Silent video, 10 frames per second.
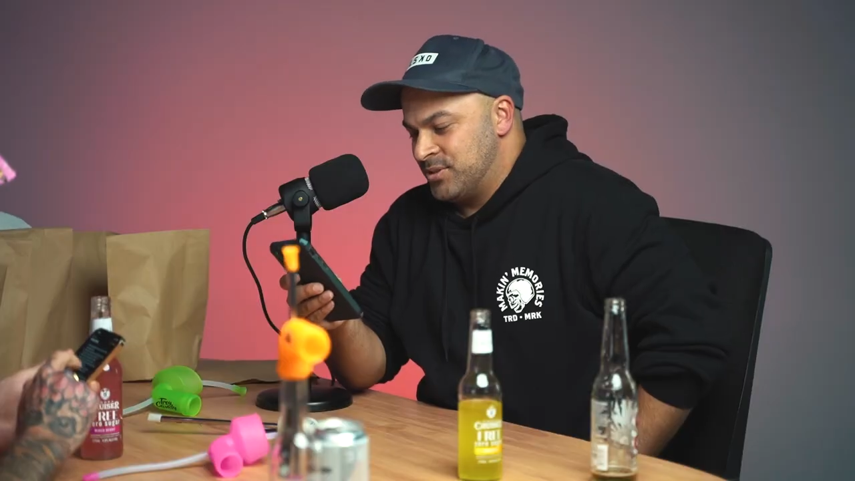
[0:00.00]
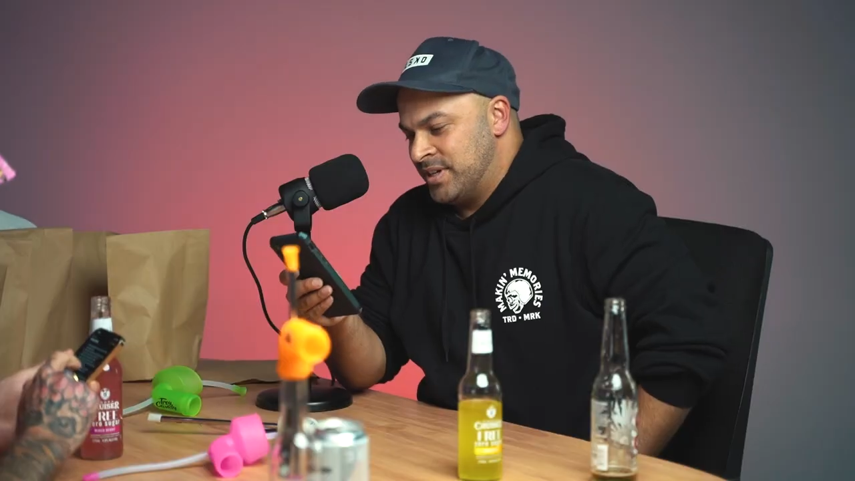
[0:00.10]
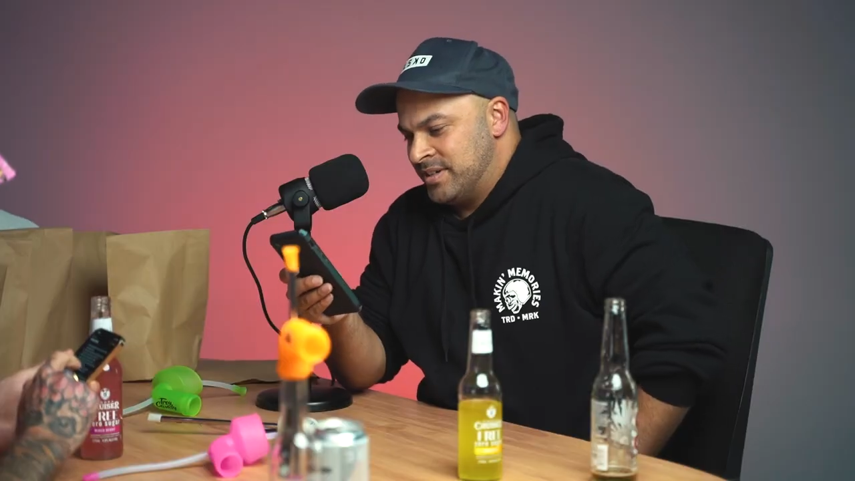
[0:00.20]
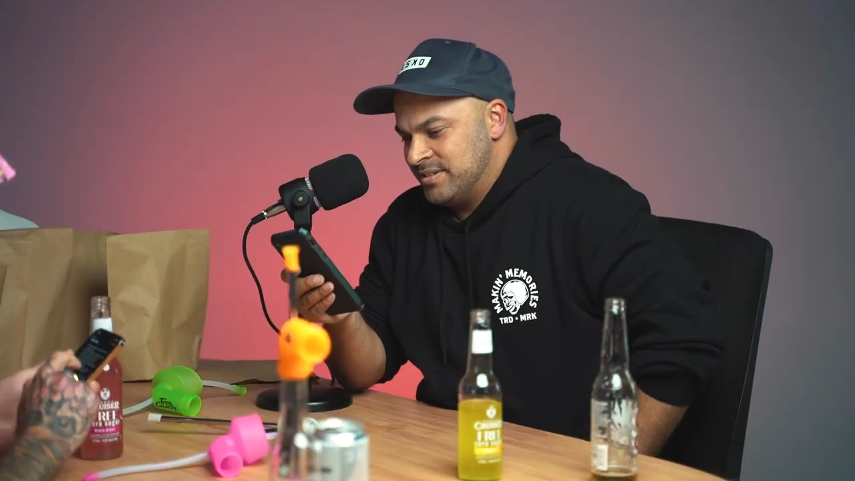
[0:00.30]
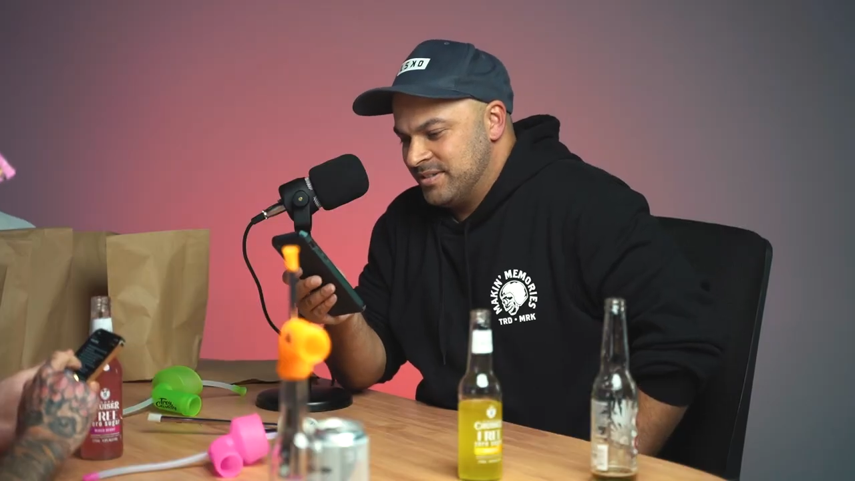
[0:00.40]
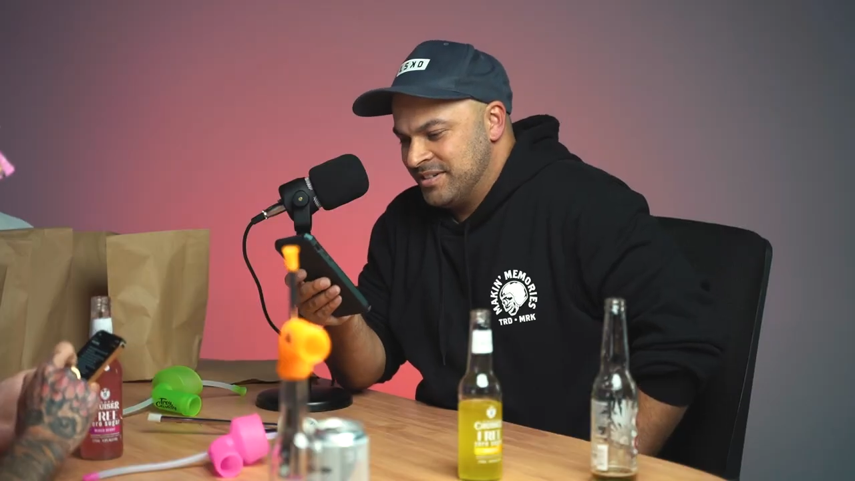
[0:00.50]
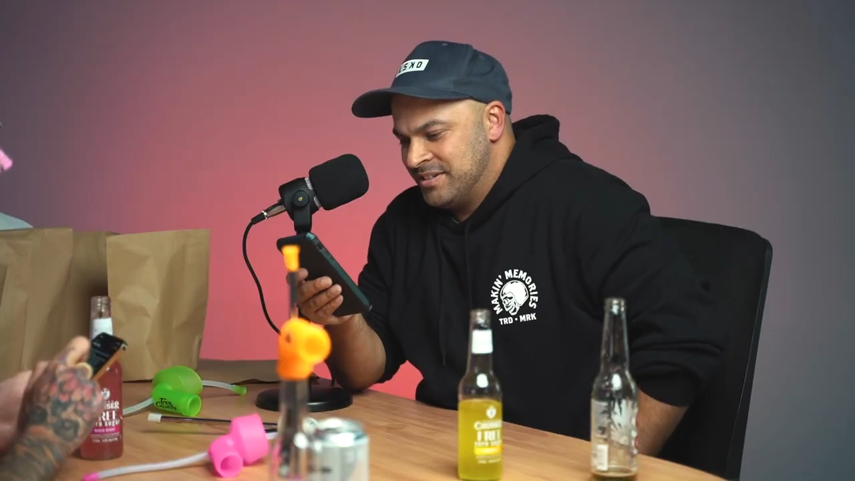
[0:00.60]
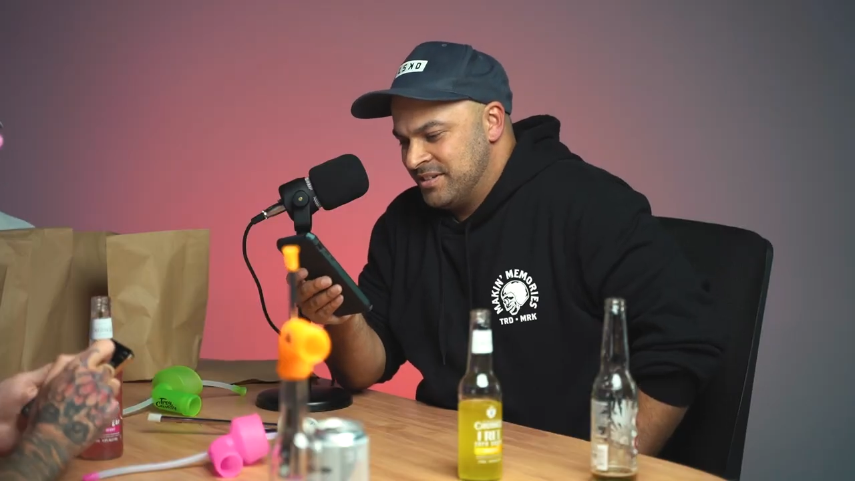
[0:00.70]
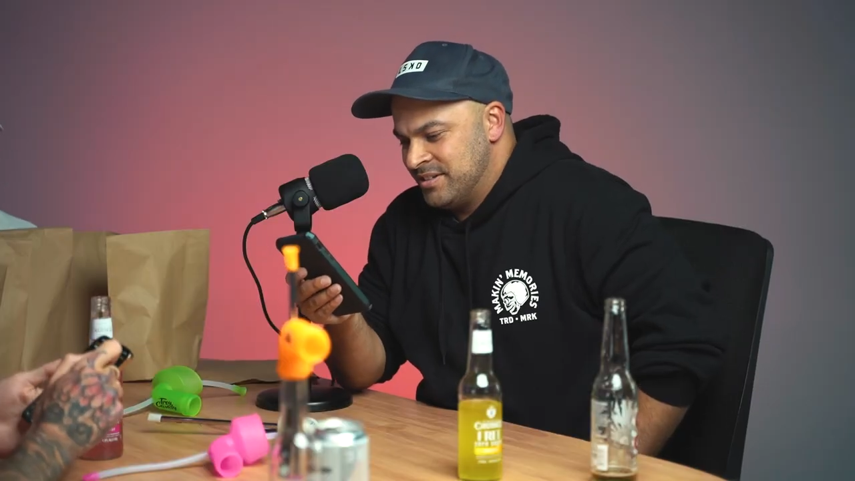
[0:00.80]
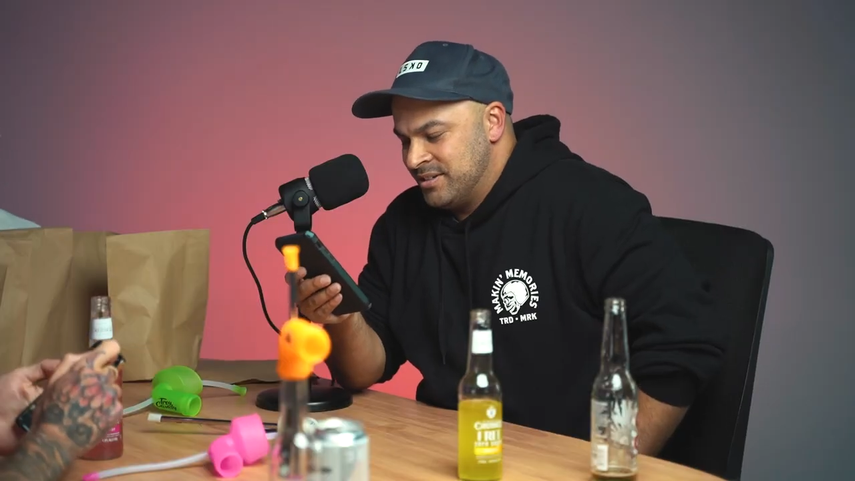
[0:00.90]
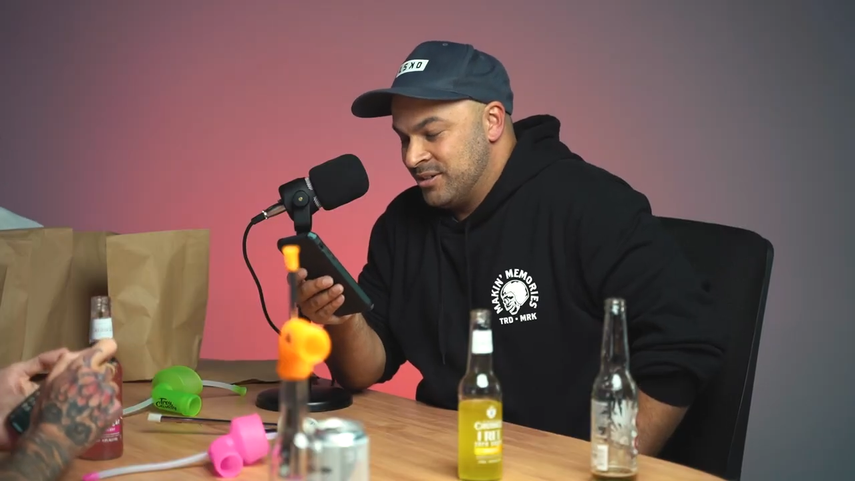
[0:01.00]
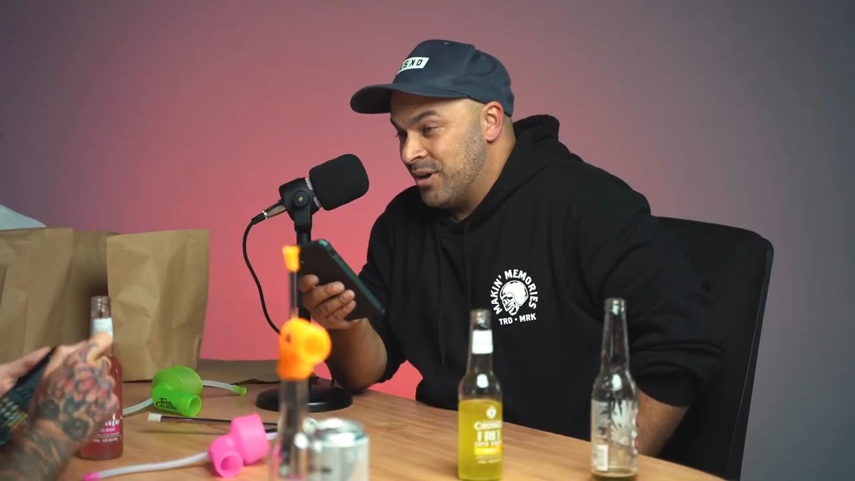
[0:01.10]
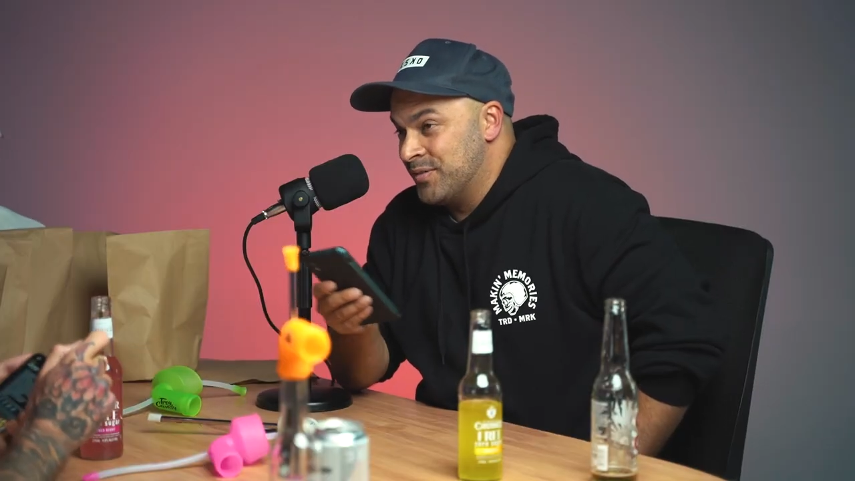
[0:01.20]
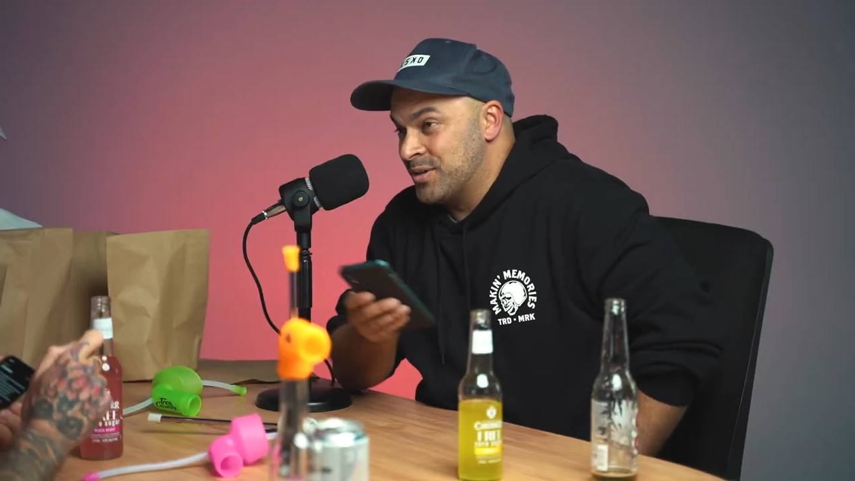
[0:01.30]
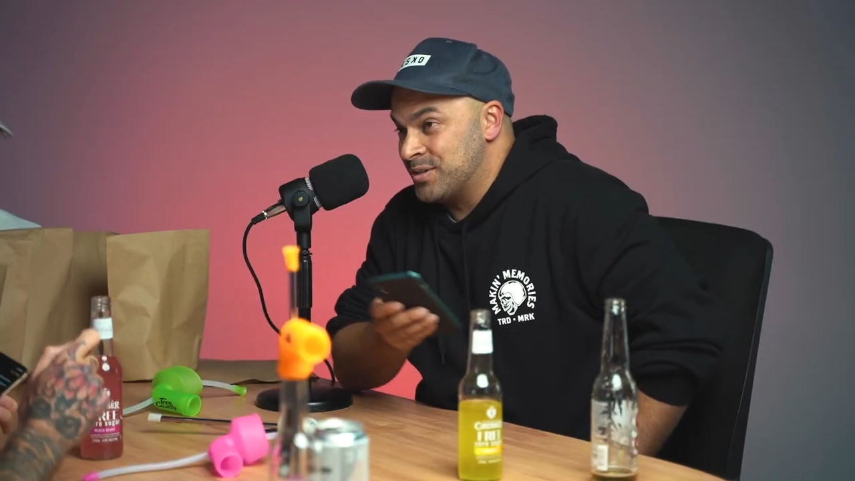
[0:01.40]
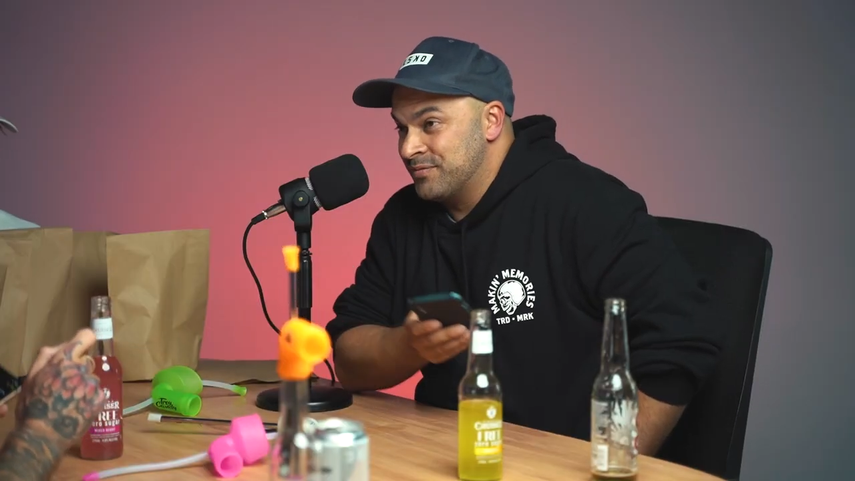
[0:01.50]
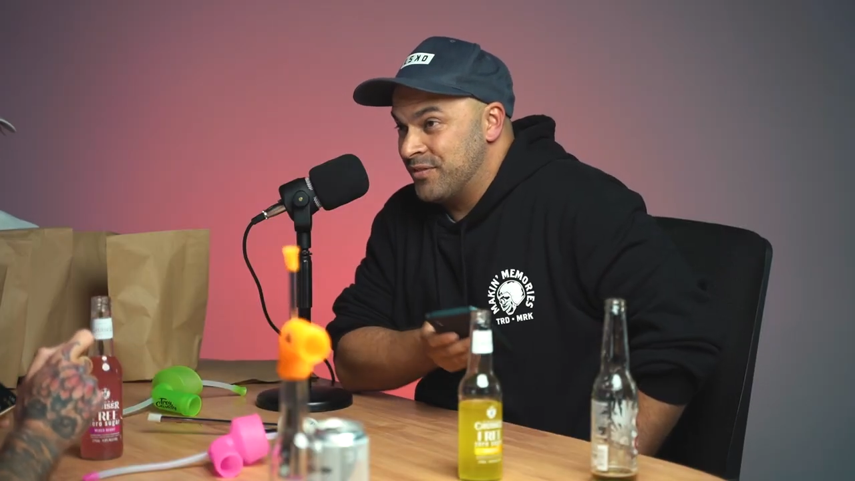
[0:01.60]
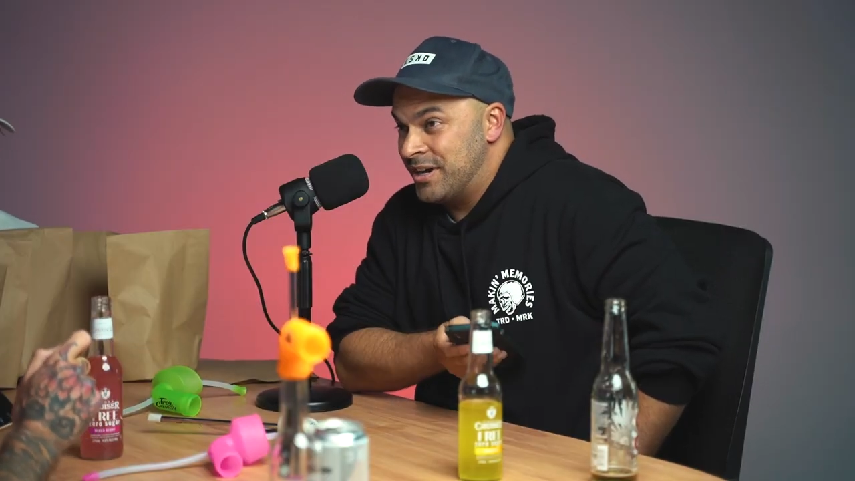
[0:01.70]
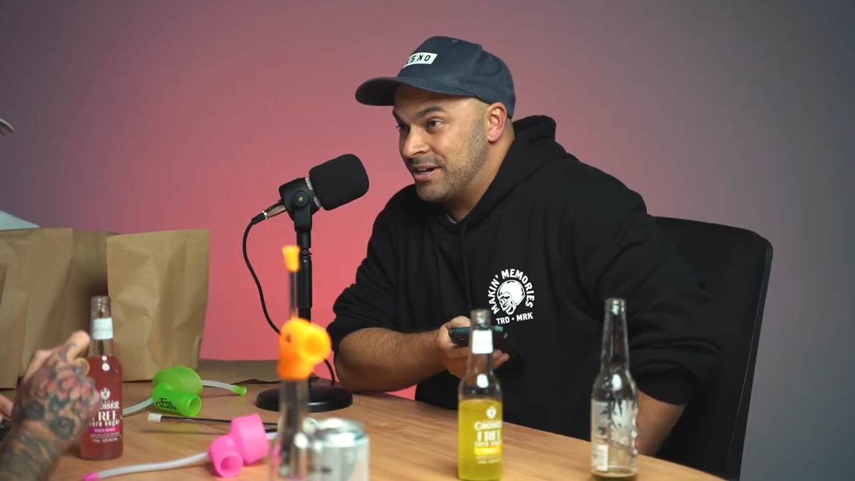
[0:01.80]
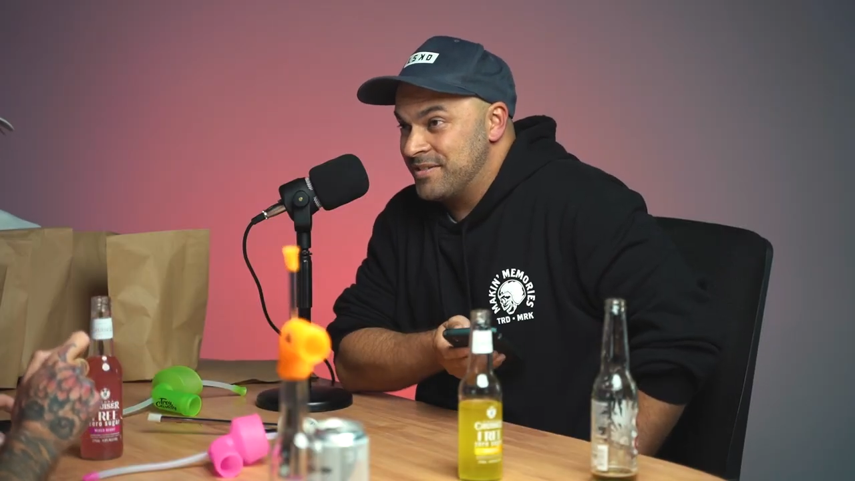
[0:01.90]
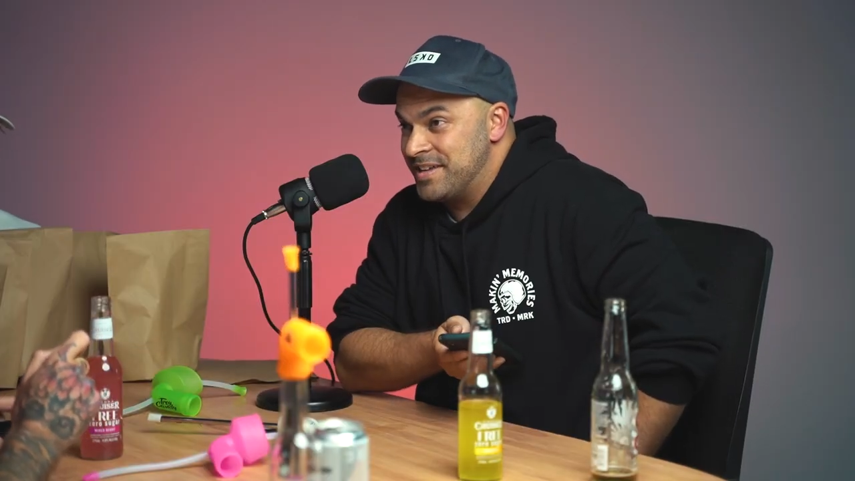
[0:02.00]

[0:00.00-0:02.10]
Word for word: Troy, overdosed on Viagra